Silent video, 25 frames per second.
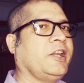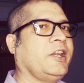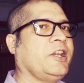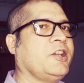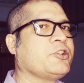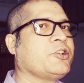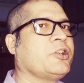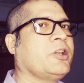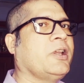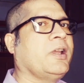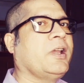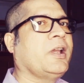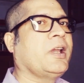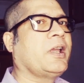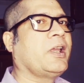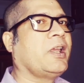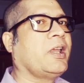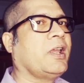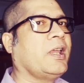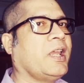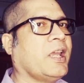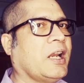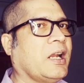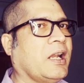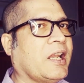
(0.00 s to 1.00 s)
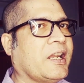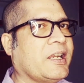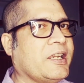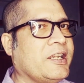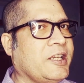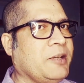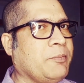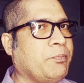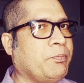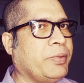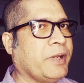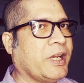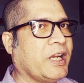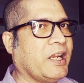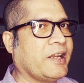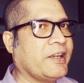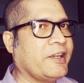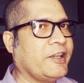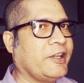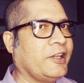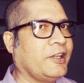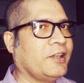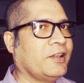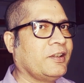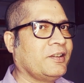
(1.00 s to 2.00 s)
is
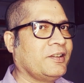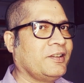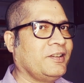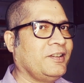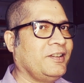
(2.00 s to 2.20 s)
higgledy-piggledy.